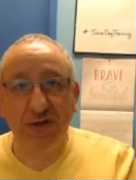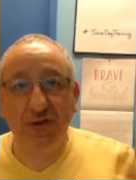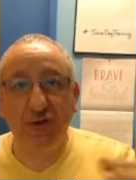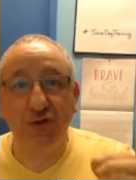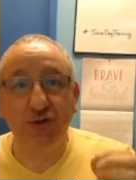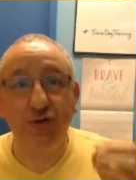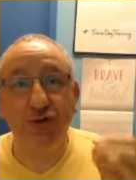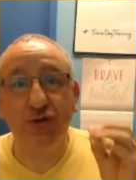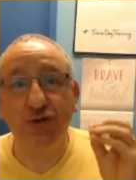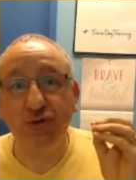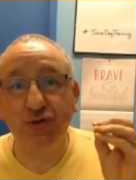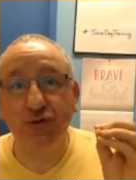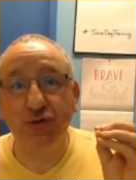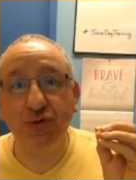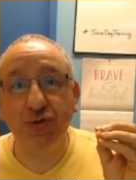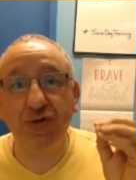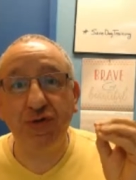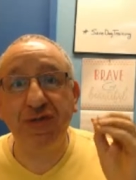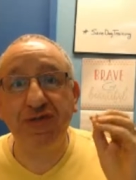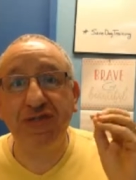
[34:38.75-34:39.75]
to
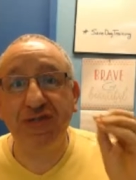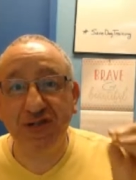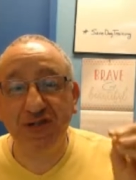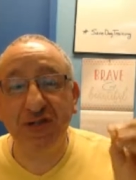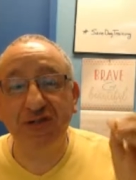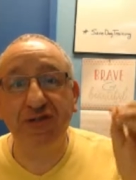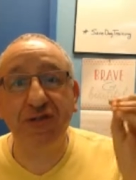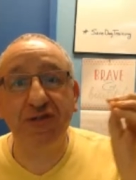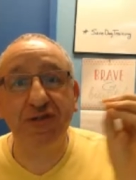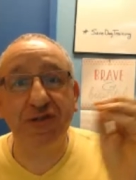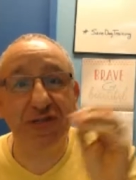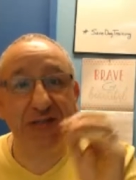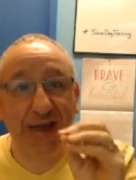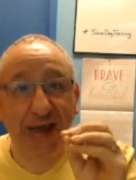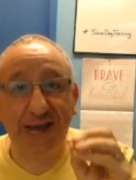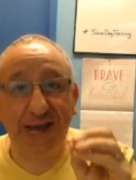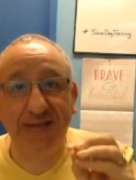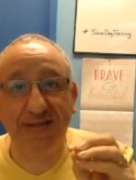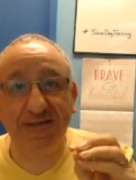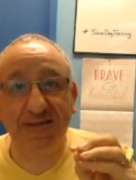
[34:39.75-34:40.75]
do certain
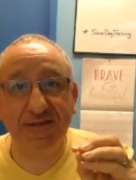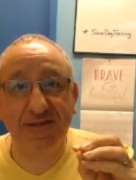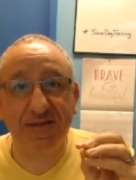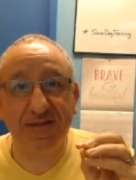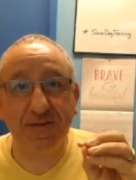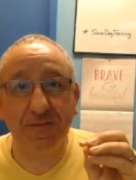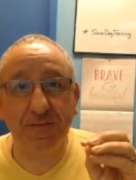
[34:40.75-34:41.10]
tasks.